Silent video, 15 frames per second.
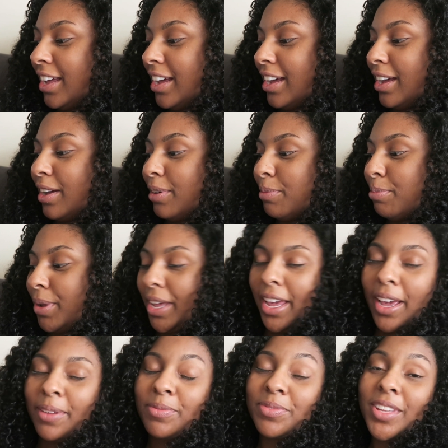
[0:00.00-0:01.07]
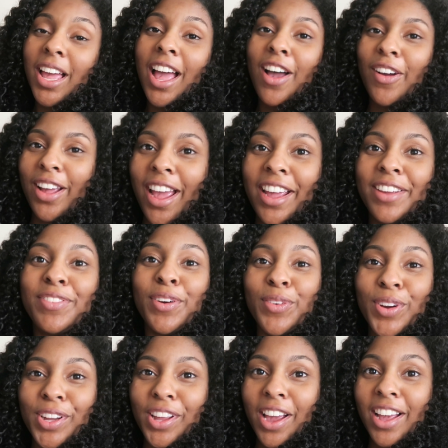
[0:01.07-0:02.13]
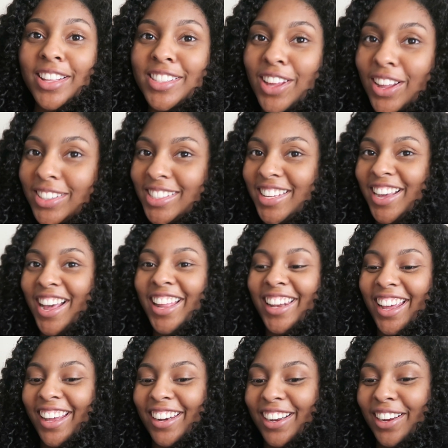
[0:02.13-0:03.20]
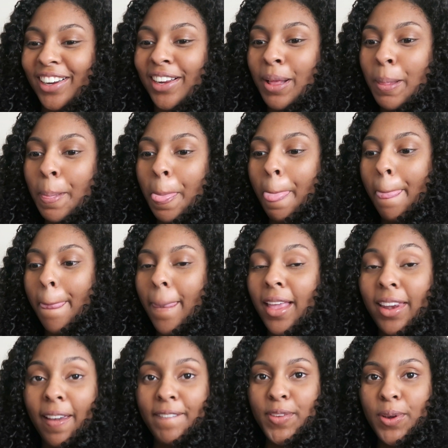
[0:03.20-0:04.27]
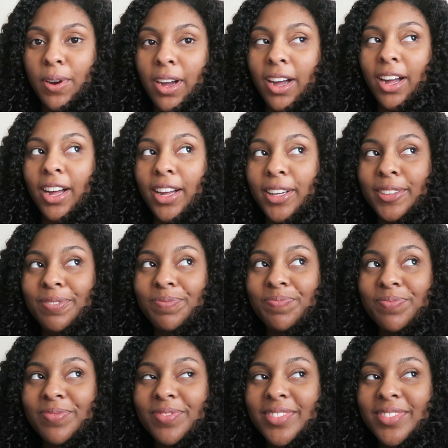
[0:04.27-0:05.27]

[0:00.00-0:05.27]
But yeah, okay, for real, y'all. Talk to y'all later. Love you all.